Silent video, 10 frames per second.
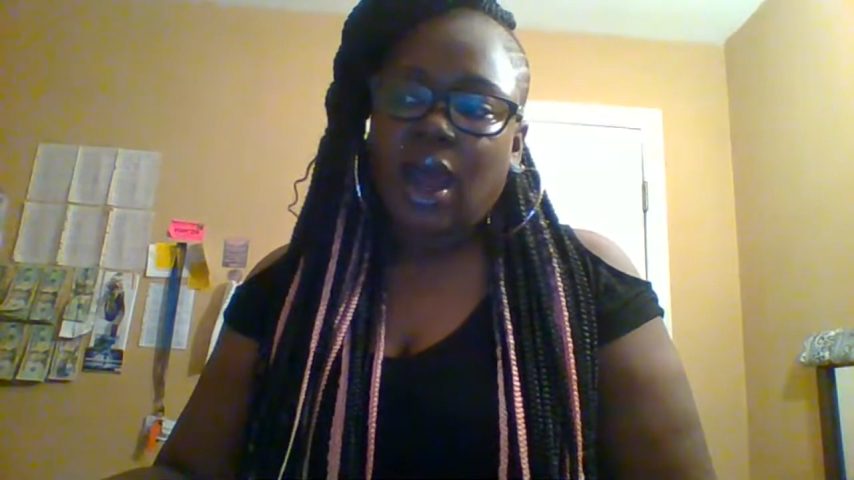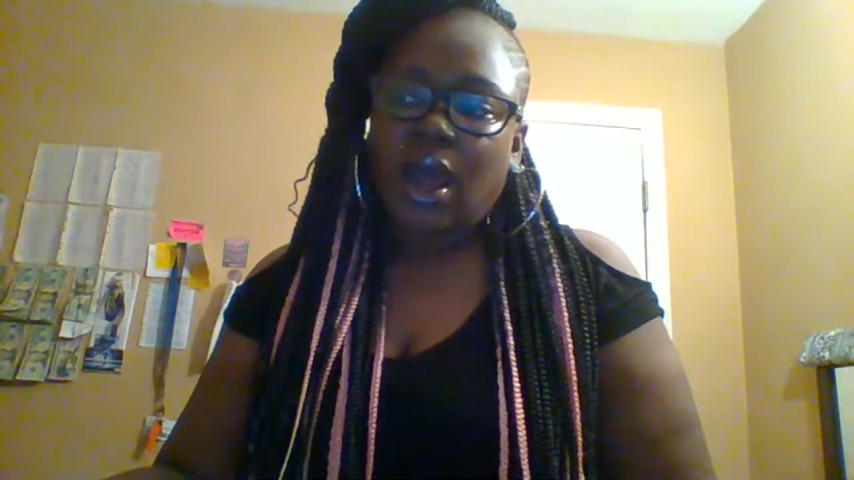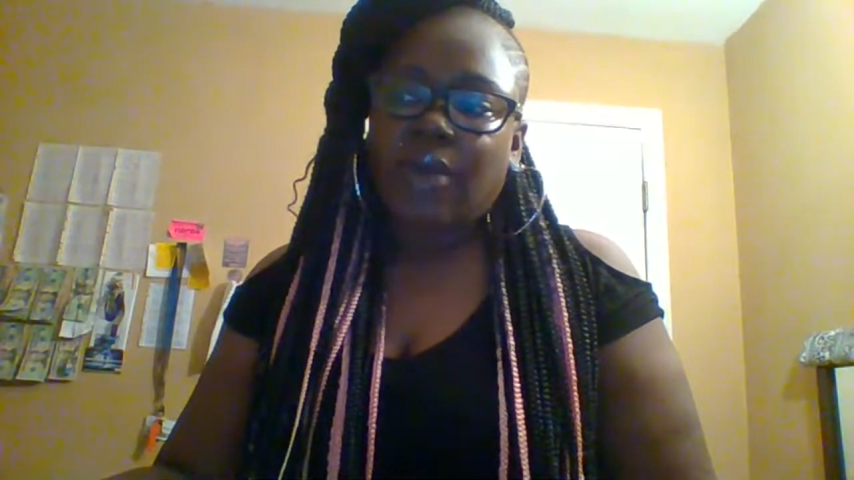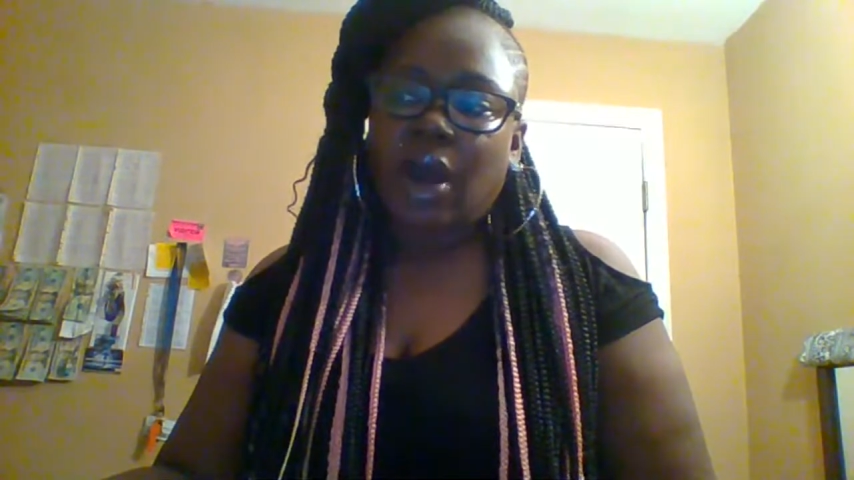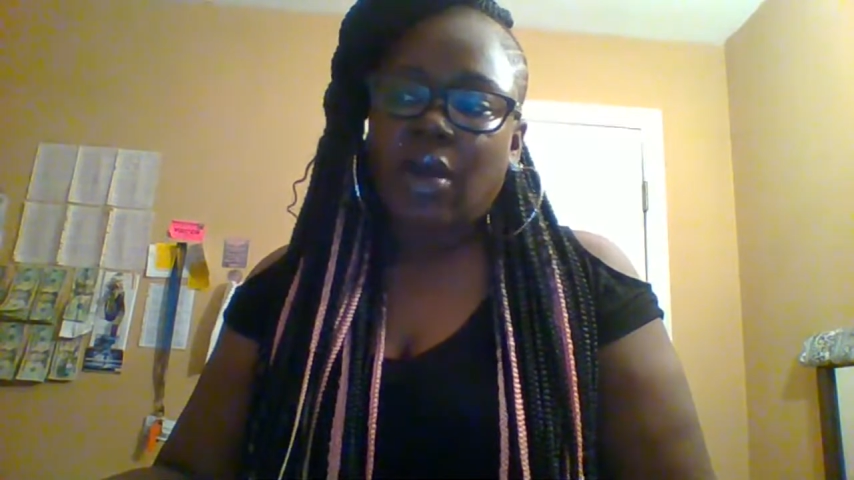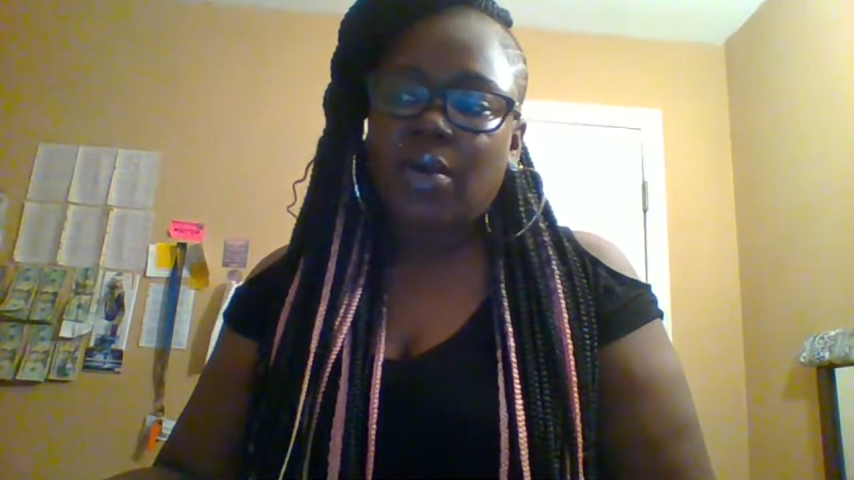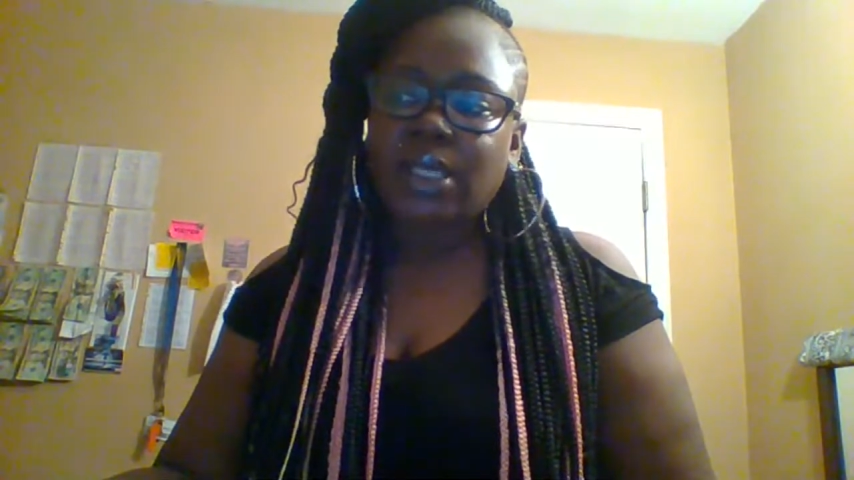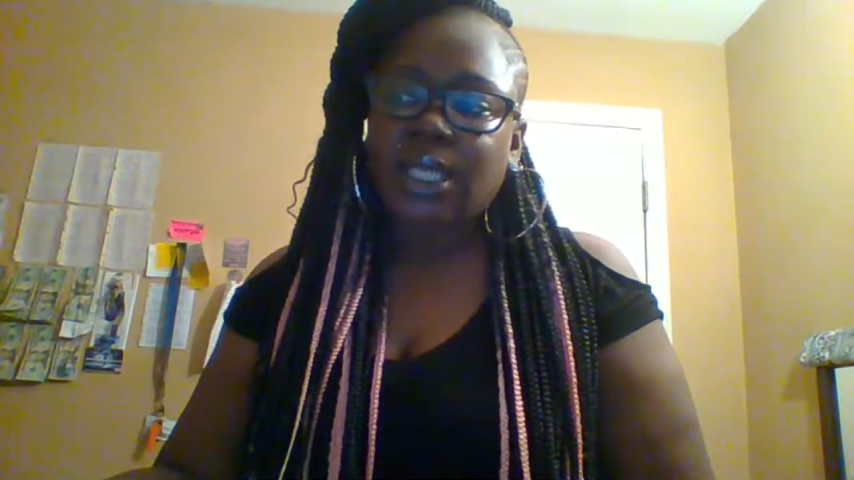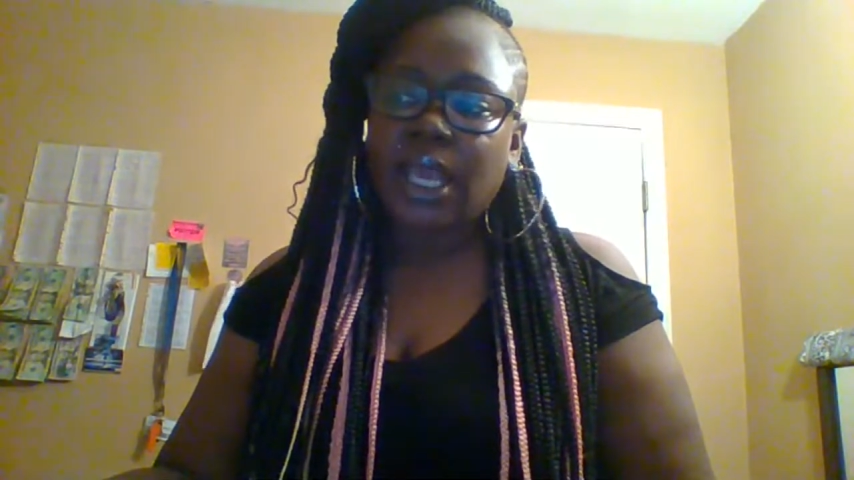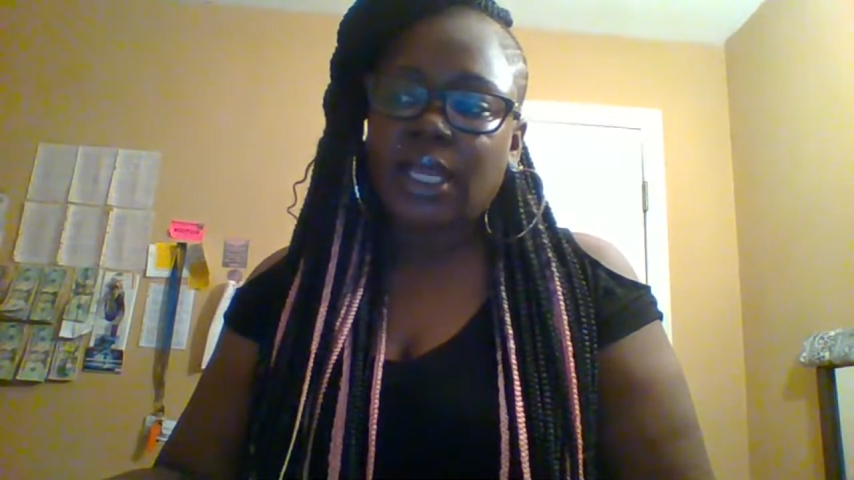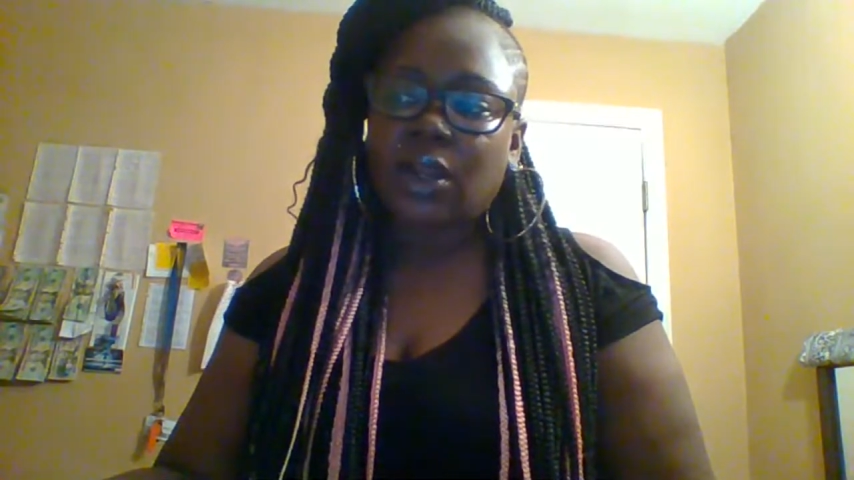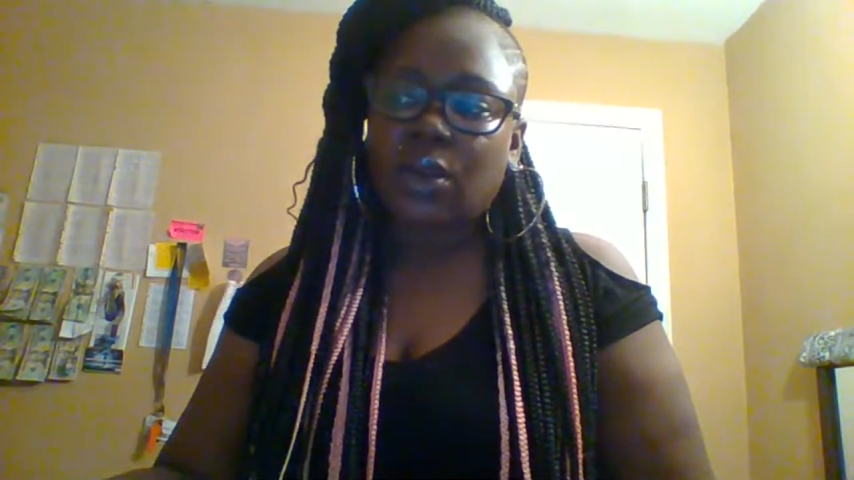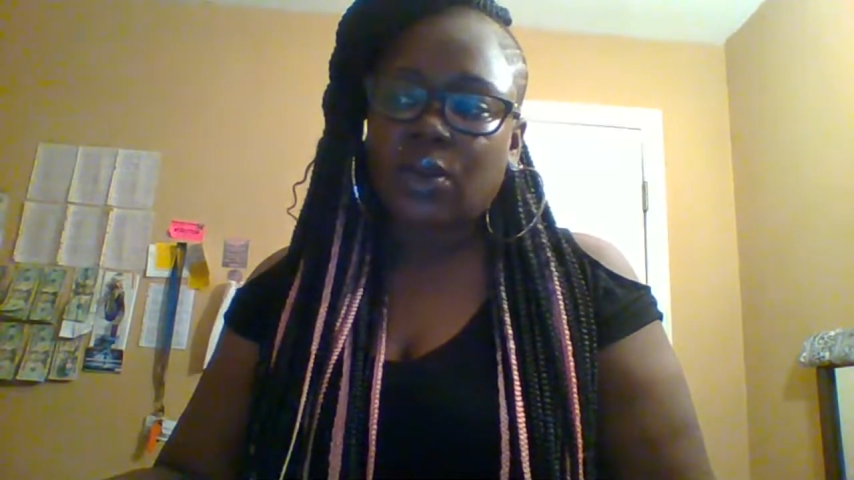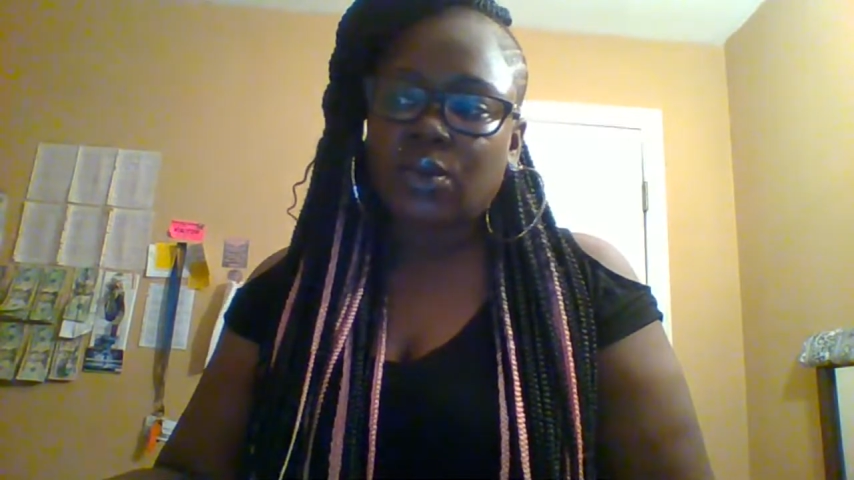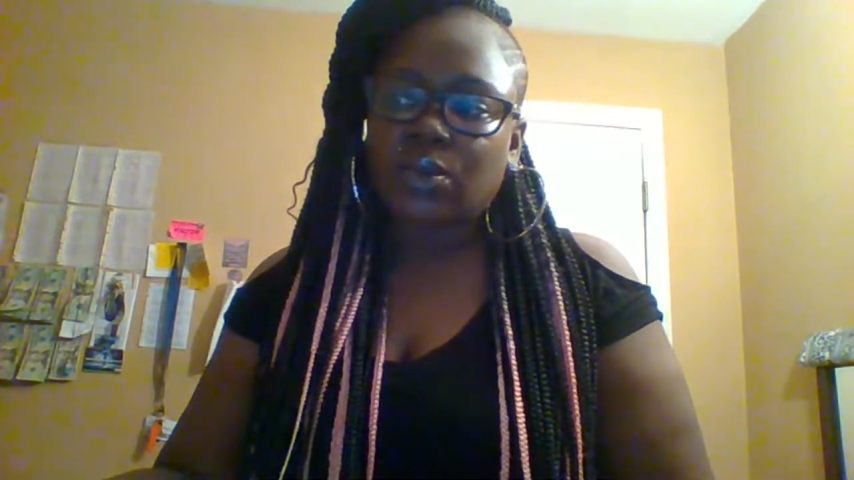I've always had
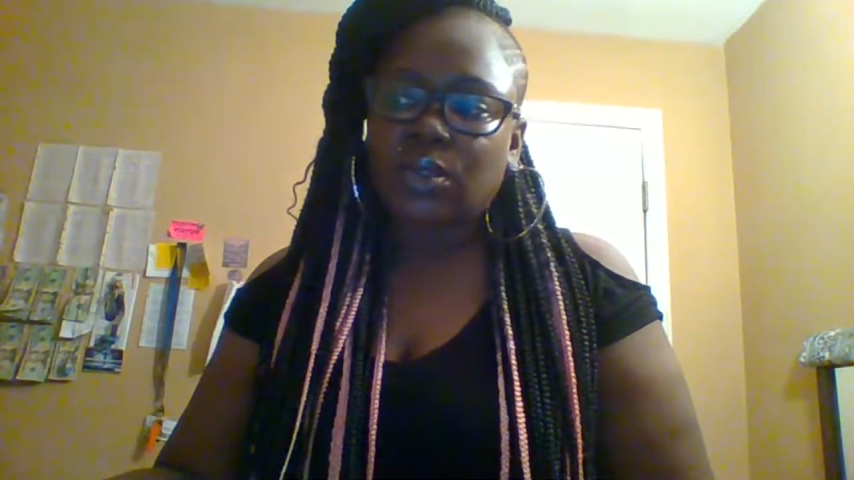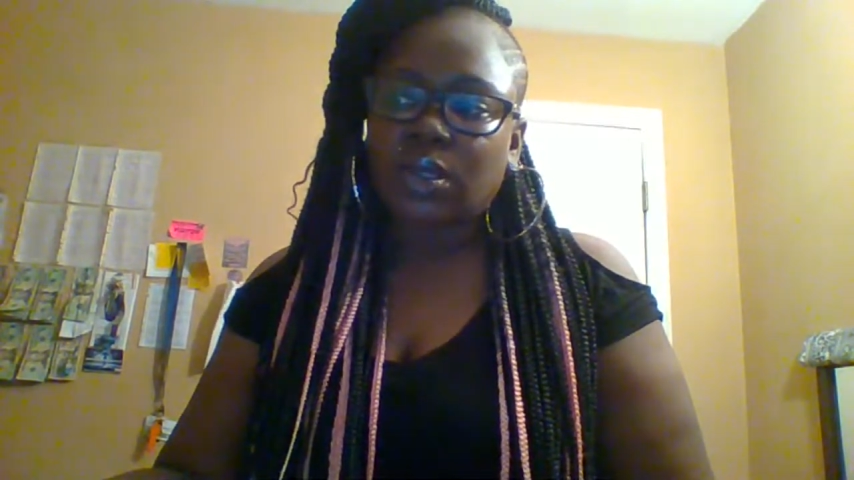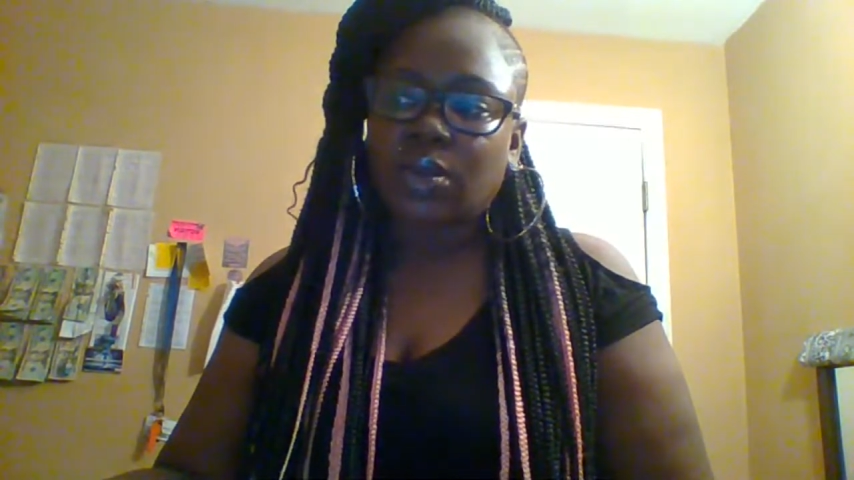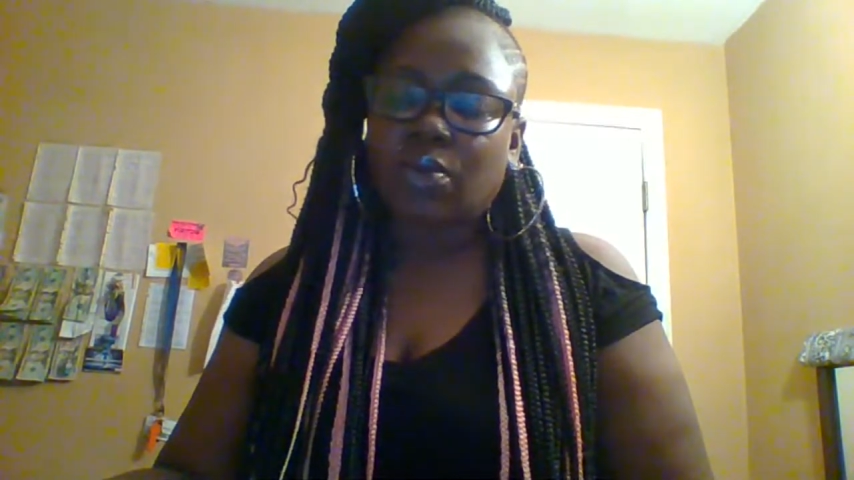clues,